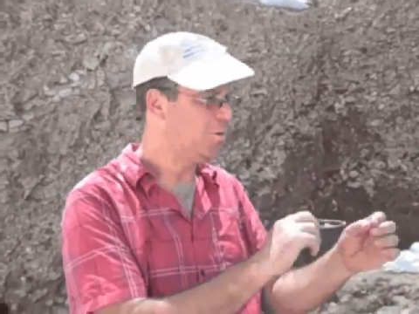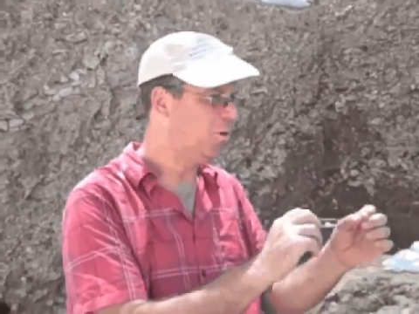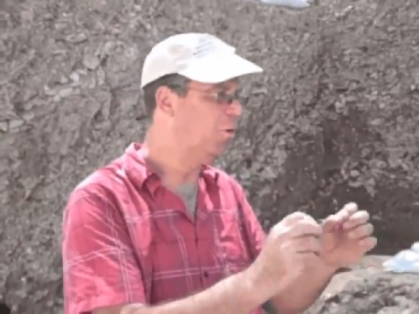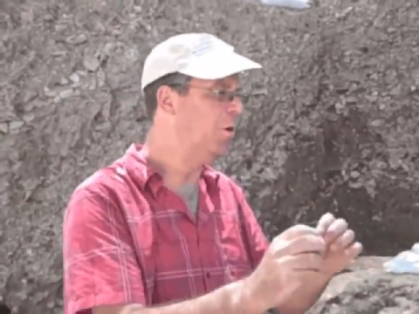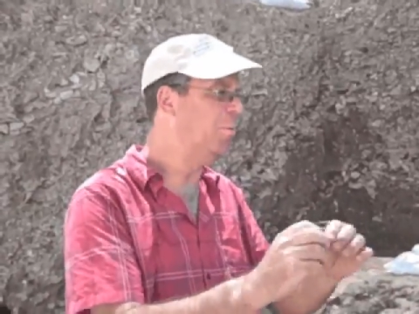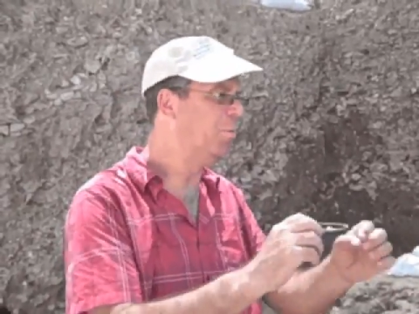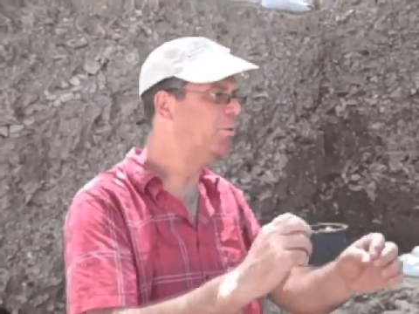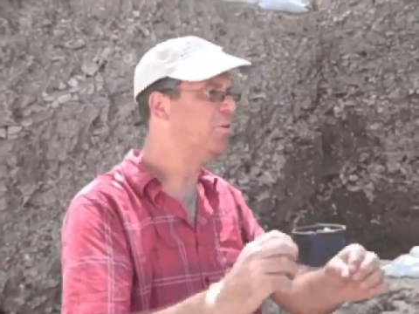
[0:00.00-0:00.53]

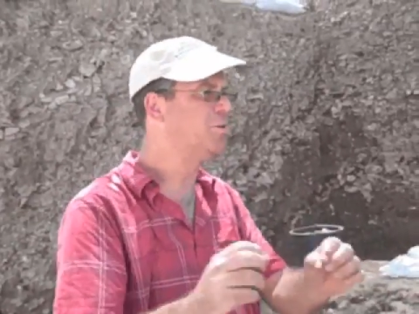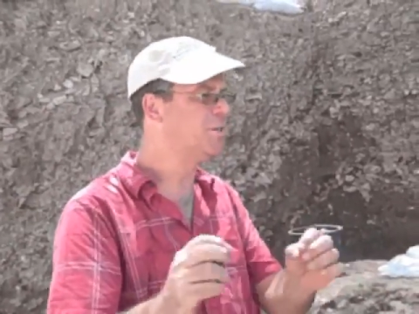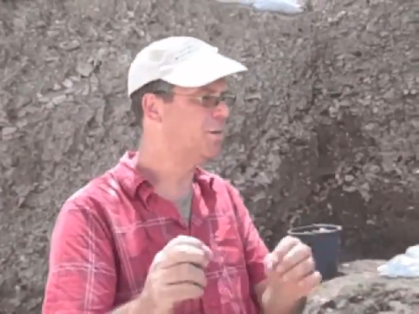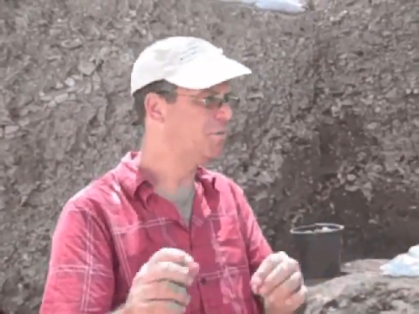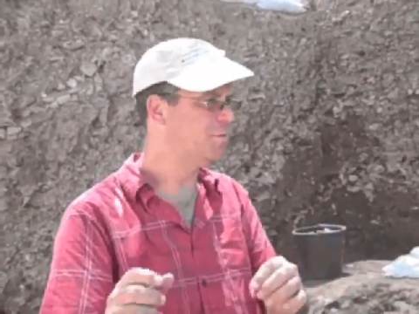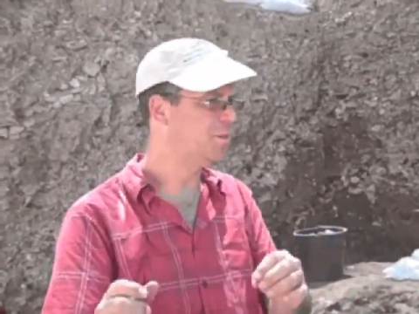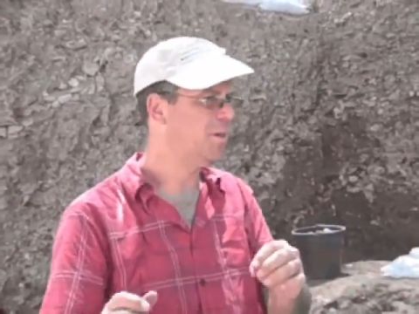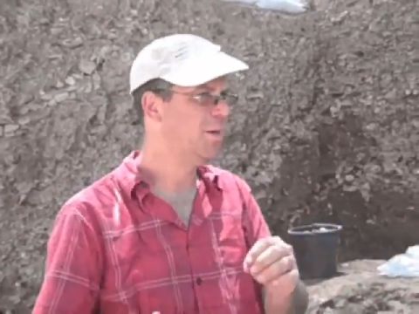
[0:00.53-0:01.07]
cooking pot
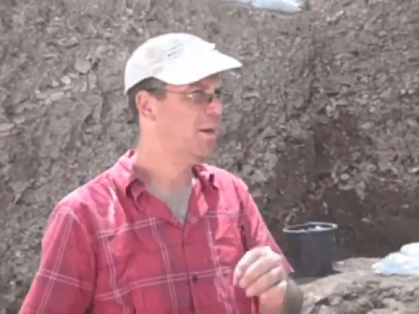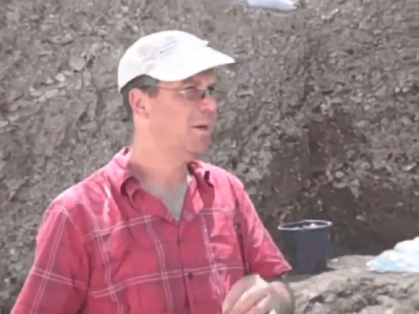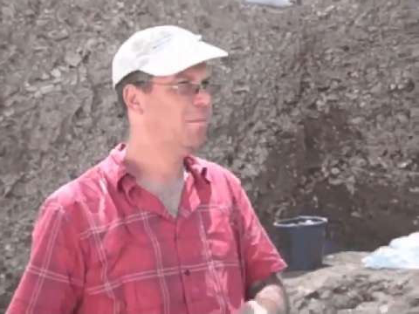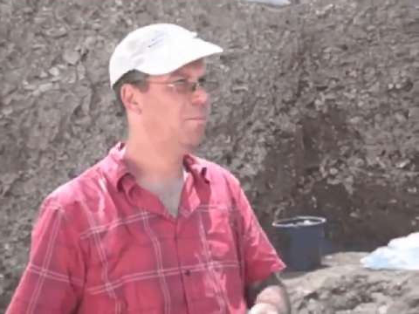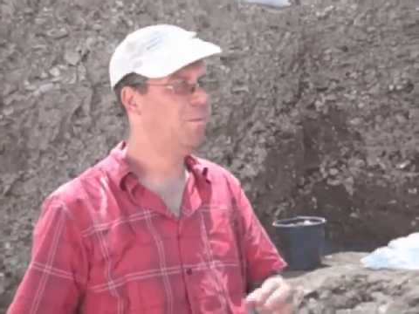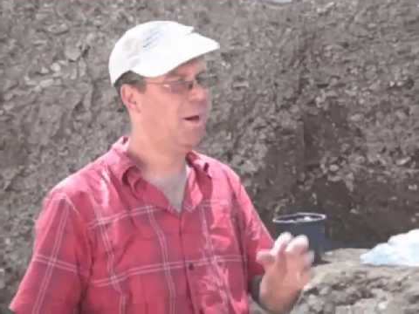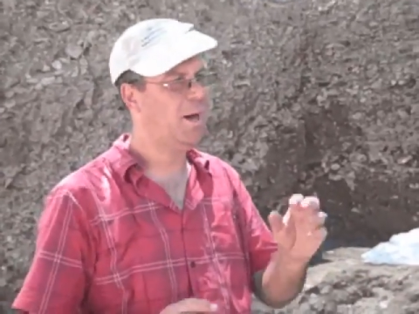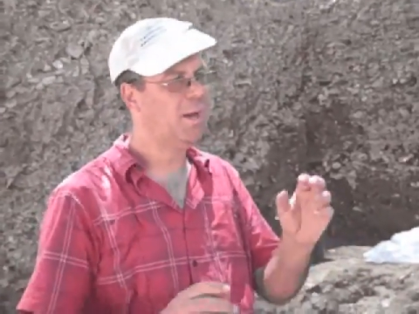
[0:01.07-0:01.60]
serves,
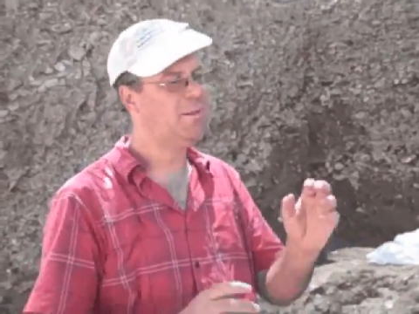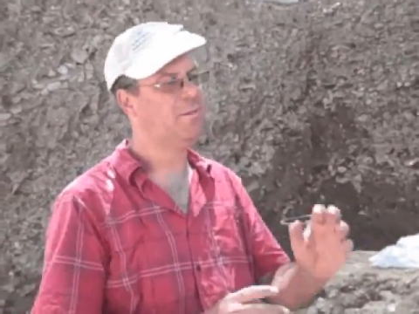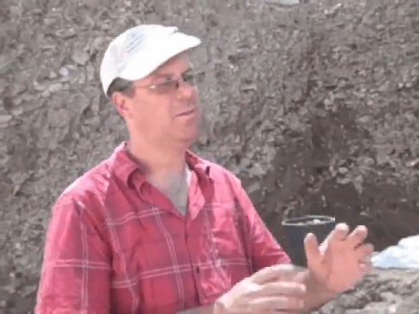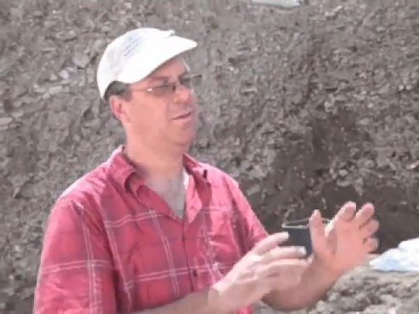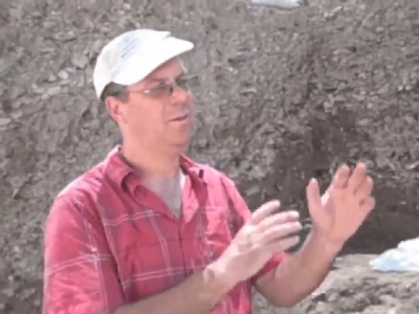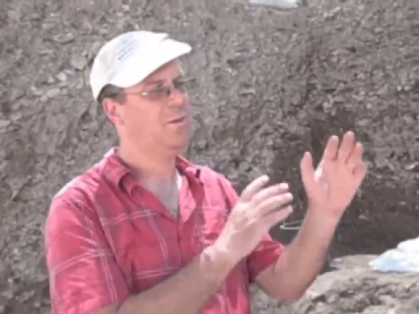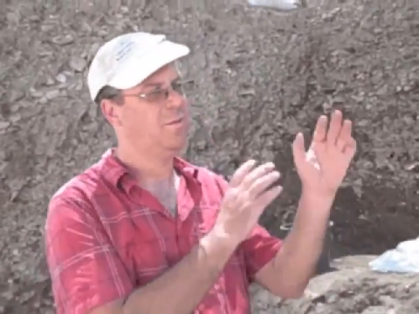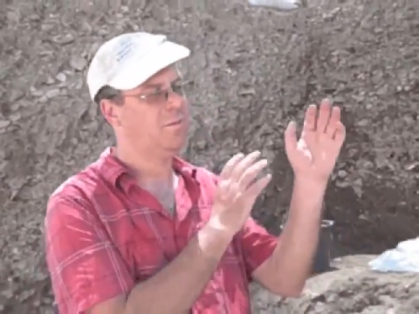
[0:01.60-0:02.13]
but
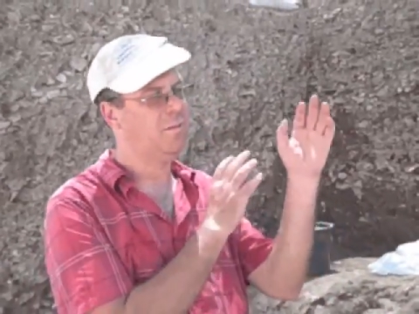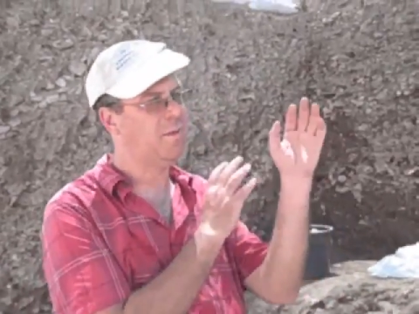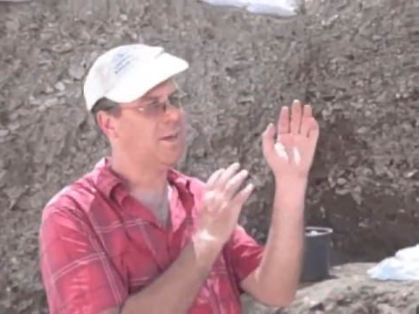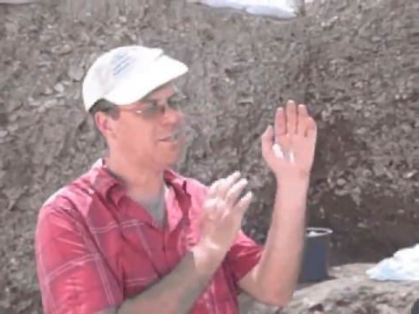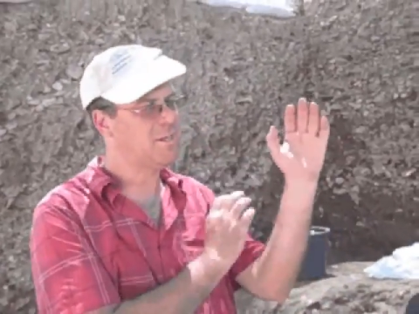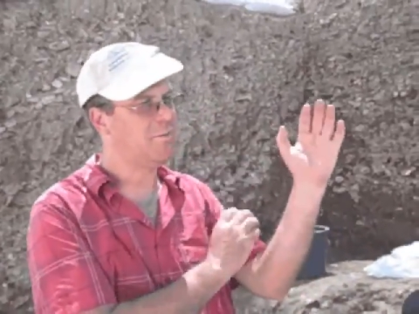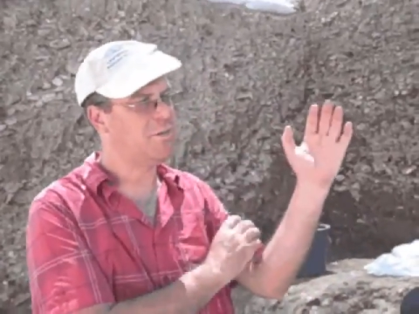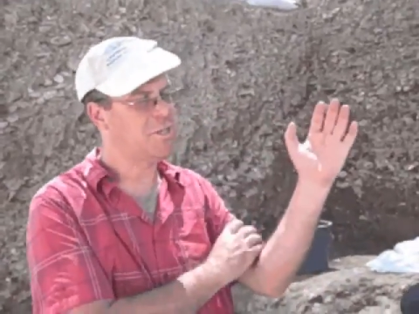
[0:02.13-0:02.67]
the
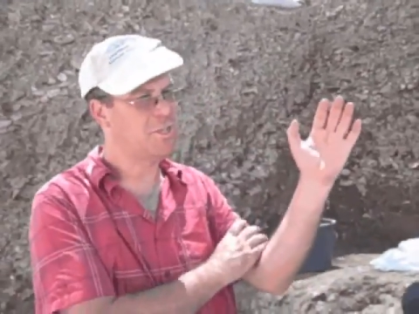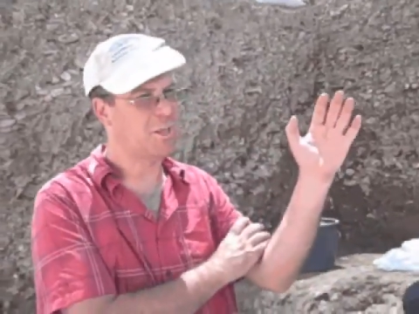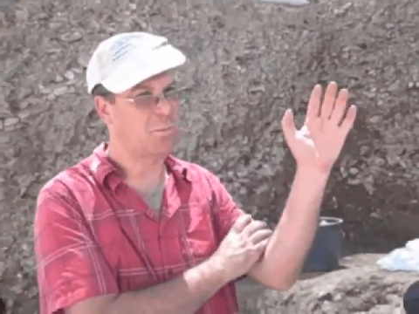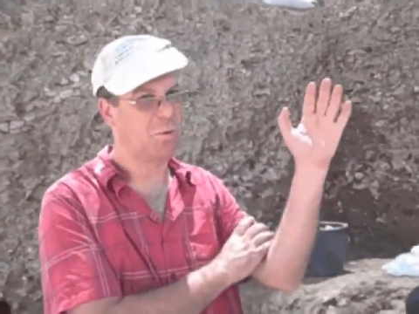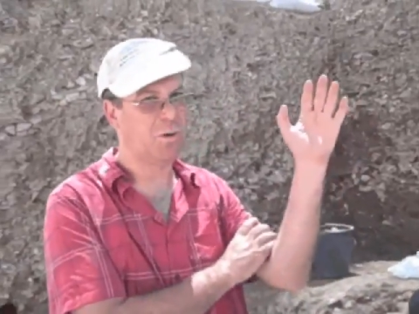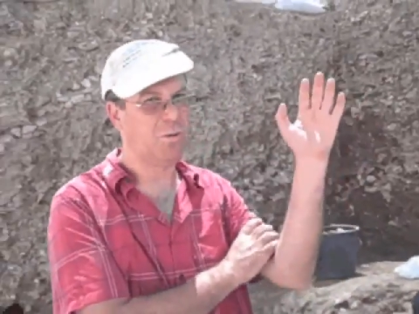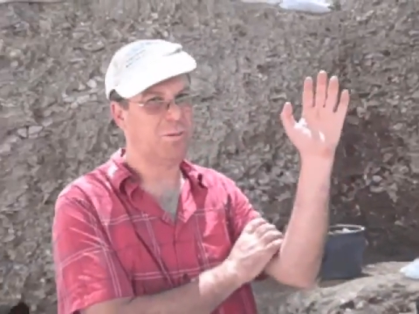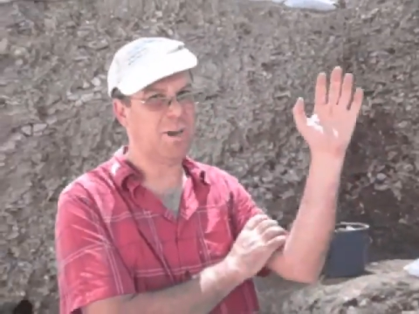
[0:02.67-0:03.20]
excavations that
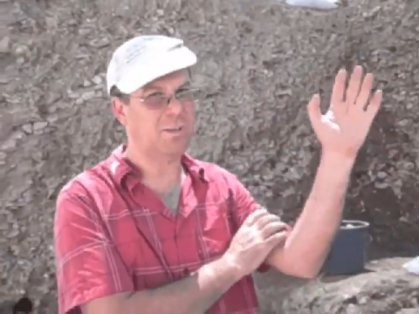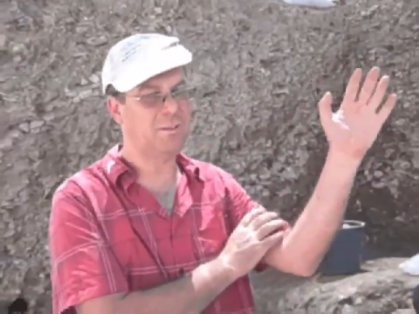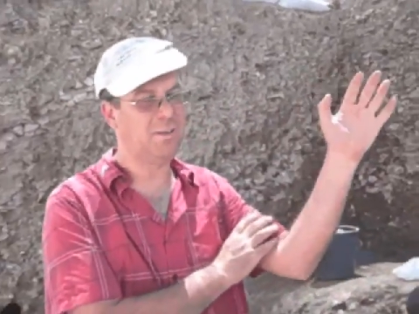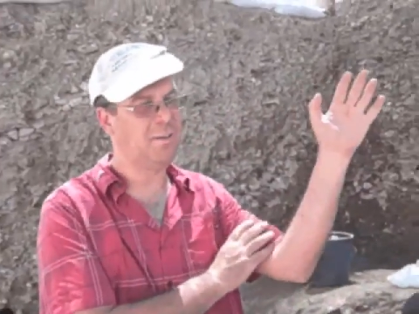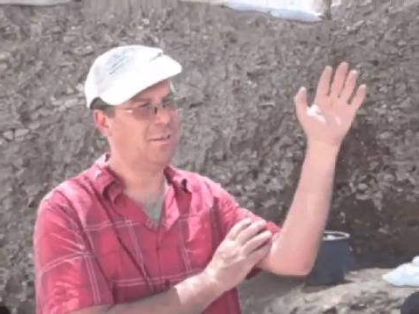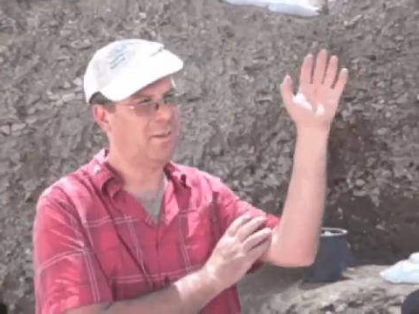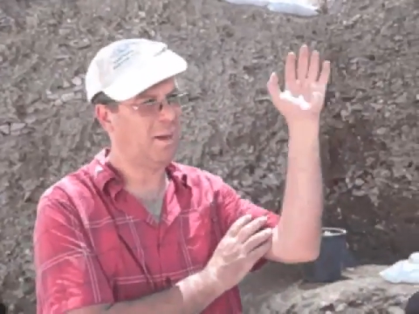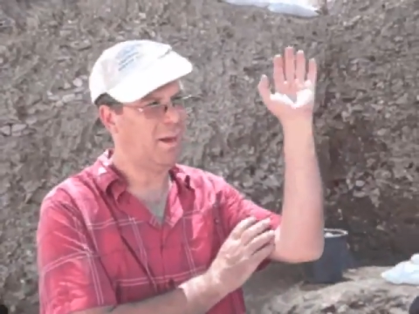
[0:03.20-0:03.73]
were conducted